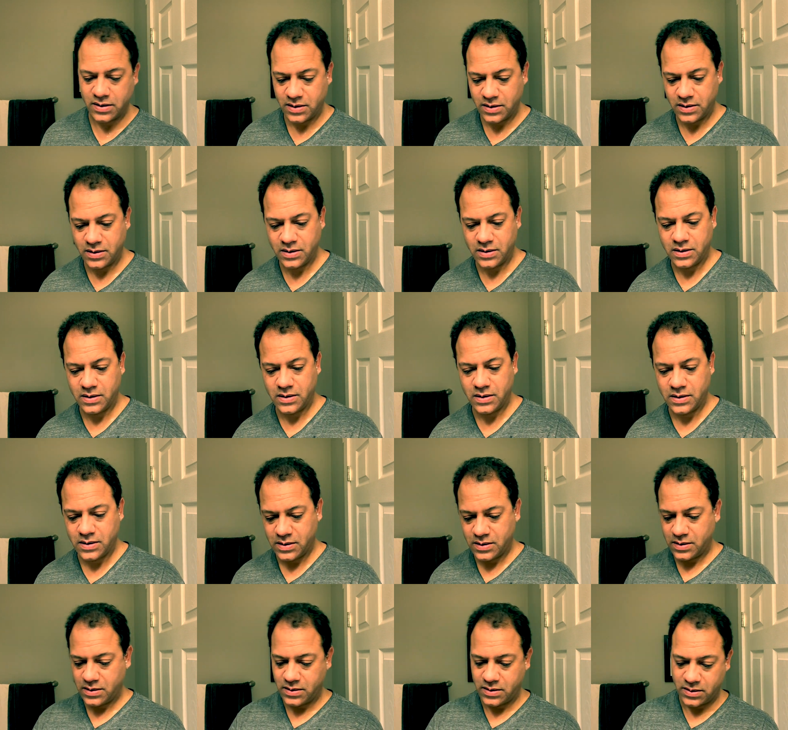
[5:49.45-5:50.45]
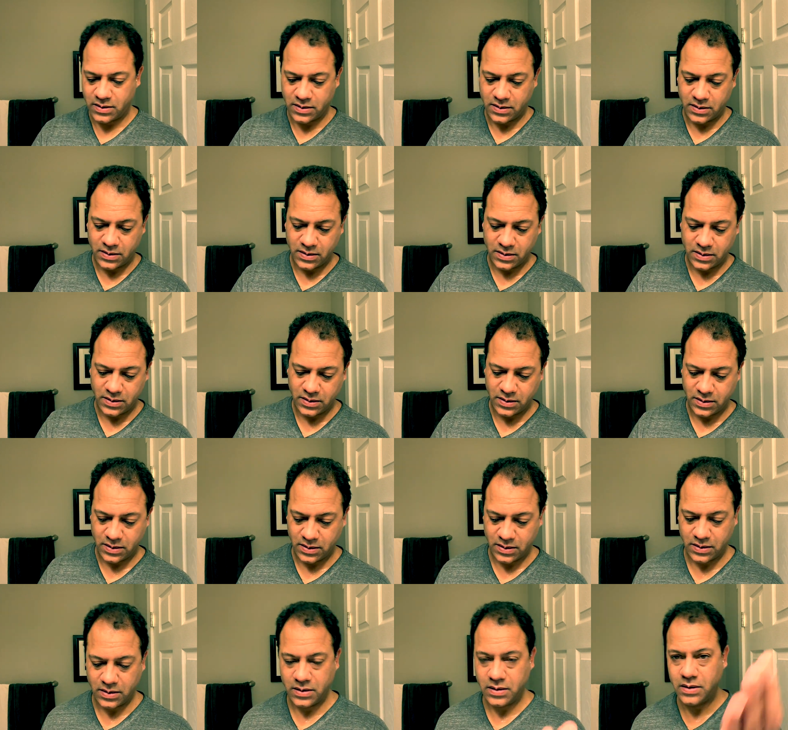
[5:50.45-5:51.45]

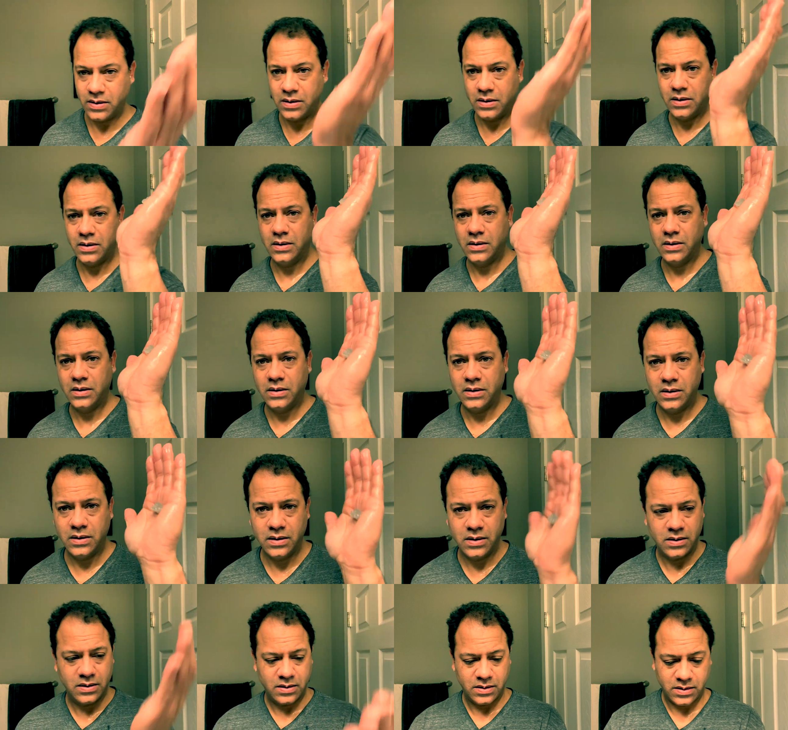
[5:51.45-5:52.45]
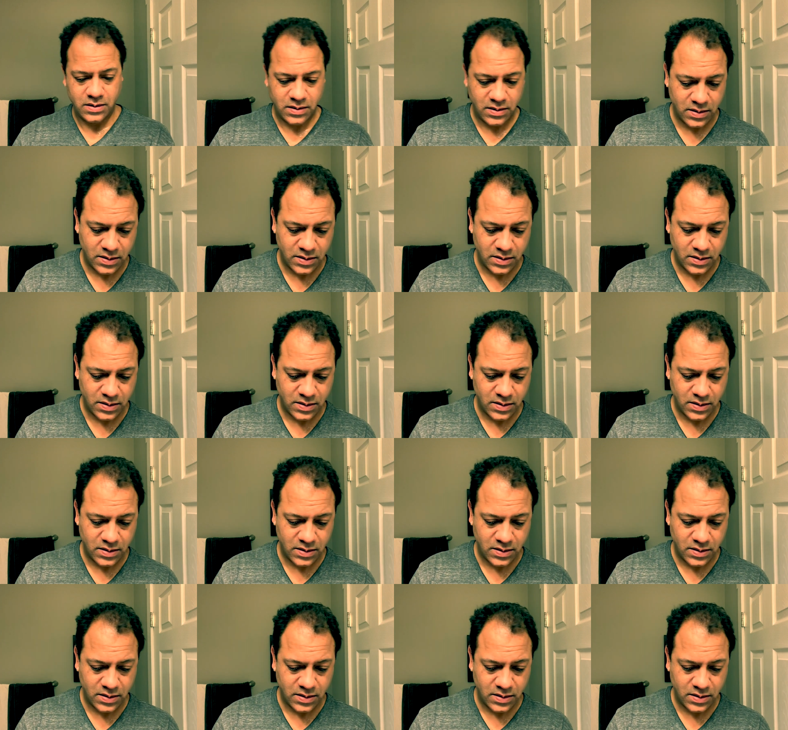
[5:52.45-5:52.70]
No one is speaking in this clip.